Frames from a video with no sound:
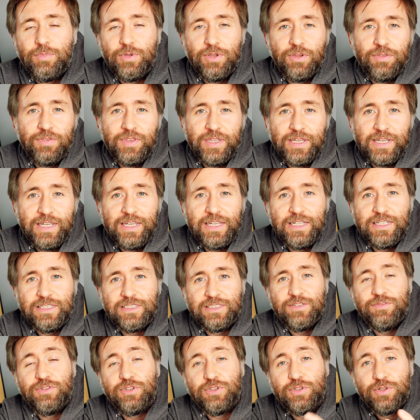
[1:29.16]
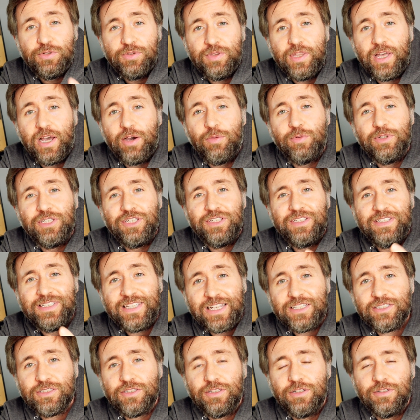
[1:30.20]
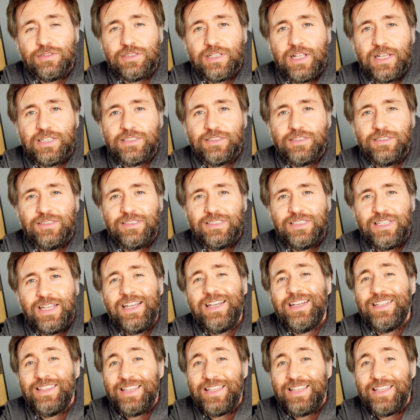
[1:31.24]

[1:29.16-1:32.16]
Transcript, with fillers: But the thing is, if you do that when you get to those lessons,